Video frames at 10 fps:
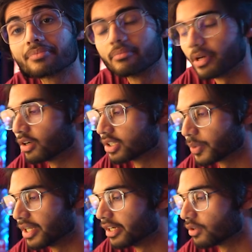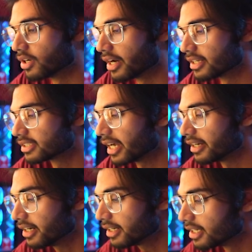because it couldn't
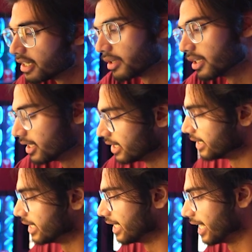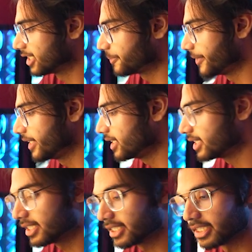understand it. Yes,
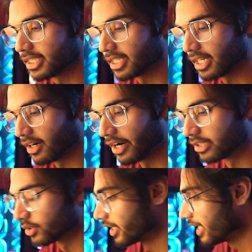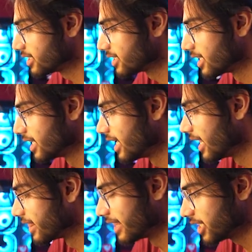please. All right, so that's
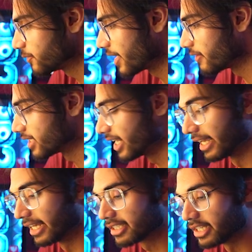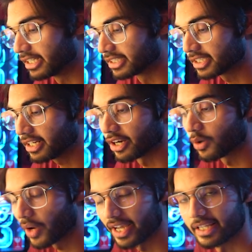what I was telling. It still
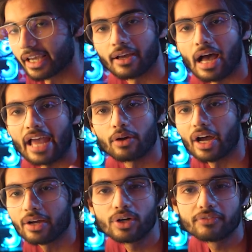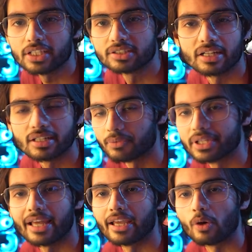requires I could have just done it
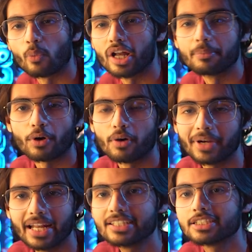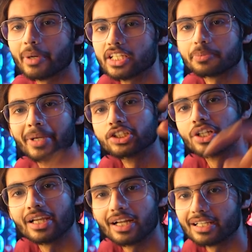with one prompt less by just
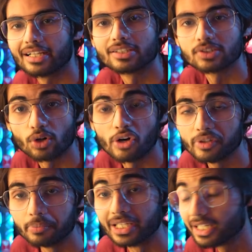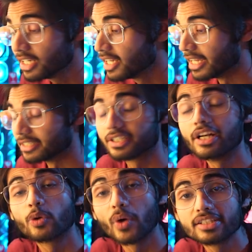mentioning it that it's a coffee bean. It still
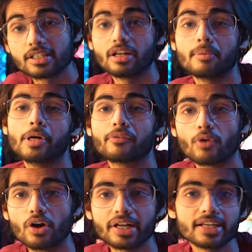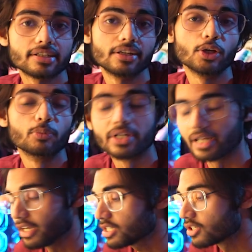requires a little bit of context and a human
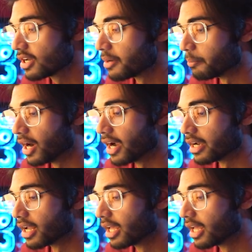touch, but